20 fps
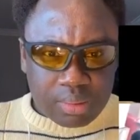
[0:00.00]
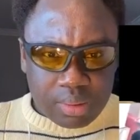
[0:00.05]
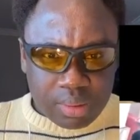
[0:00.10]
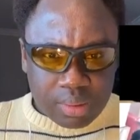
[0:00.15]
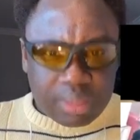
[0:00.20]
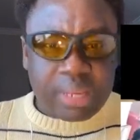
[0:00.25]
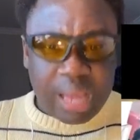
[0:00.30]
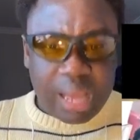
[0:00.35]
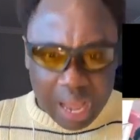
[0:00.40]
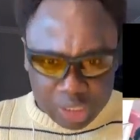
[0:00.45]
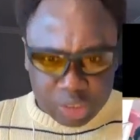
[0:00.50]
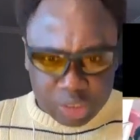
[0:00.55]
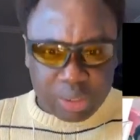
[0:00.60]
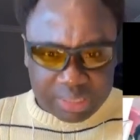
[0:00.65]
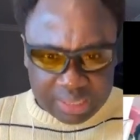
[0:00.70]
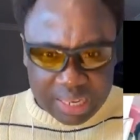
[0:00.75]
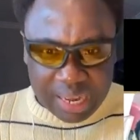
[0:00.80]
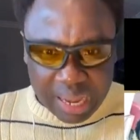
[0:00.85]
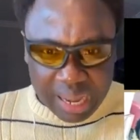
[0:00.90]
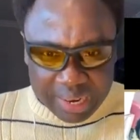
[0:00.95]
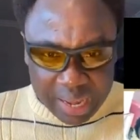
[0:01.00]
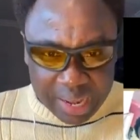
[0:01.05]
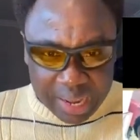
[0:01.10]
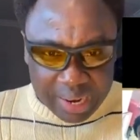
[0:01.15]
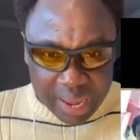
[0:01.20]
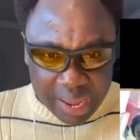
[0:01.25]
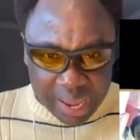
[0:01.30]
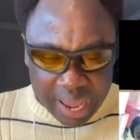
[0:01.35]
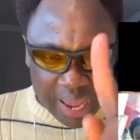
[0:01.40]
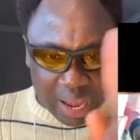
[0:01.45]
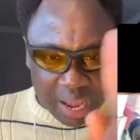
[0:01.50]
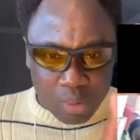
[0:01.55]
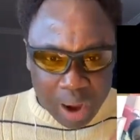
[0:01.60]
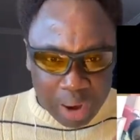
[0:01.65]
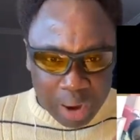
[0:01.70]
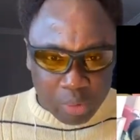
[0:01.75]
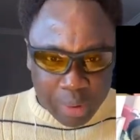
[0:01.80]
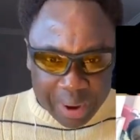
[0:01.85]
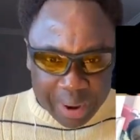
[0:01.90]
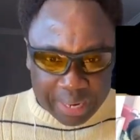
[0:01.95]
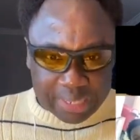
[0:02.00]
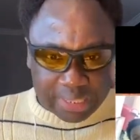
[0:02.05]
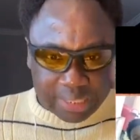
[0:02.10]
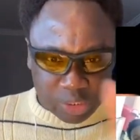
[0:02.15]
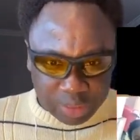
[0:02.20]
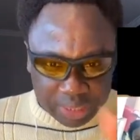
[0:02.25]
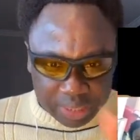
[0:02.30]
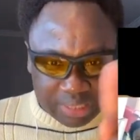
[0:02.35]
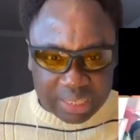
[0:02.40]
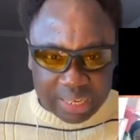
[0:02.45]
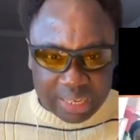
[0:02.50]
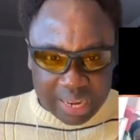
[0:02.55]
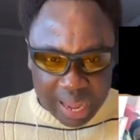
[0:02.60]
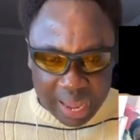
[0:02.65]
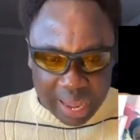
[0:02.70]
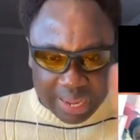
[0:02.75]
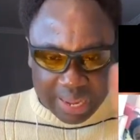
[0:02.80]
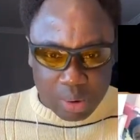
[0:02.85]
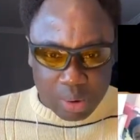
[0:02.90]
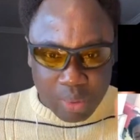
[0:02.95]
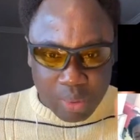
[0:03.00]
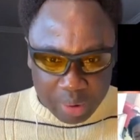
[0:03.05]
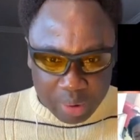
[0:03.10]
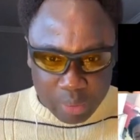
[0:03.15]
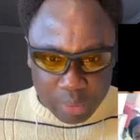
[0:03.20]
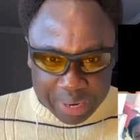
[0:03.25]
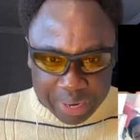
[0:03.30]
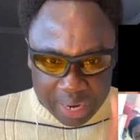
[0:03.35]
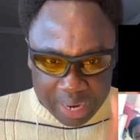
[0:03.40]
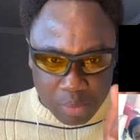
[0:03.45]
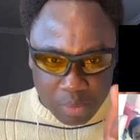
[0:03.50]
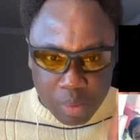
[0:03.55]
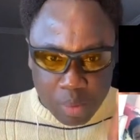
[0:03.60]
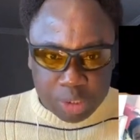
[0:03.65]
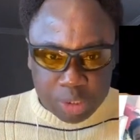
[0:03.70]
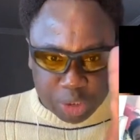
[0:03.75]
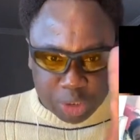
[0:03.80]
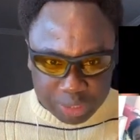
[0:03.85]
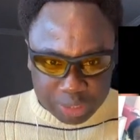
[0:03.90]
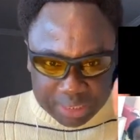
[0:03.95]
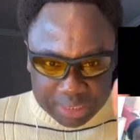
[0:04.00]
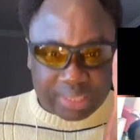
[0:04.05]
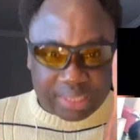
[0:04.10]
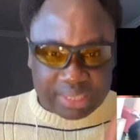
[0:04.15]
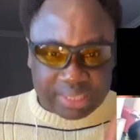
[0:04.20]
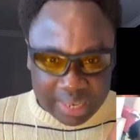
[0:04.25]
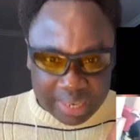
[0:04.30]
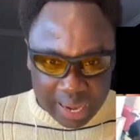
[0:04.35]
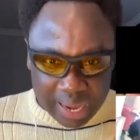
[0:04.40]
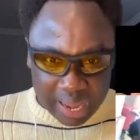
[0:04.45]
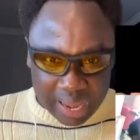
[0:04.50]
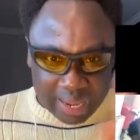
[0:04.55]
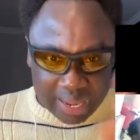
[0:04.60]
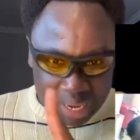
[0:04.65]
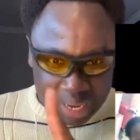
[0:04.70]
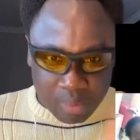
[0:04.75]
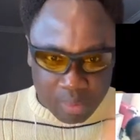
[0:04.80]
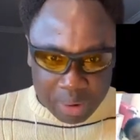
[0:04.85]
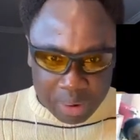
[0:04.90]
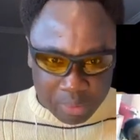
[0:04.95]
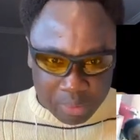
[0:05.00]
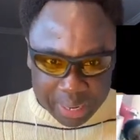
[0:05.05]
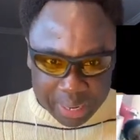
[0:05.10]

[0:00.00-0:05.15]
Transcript: yeah, street thinker, a one word, street thinker, a one word, a boom, street thinker, a one word.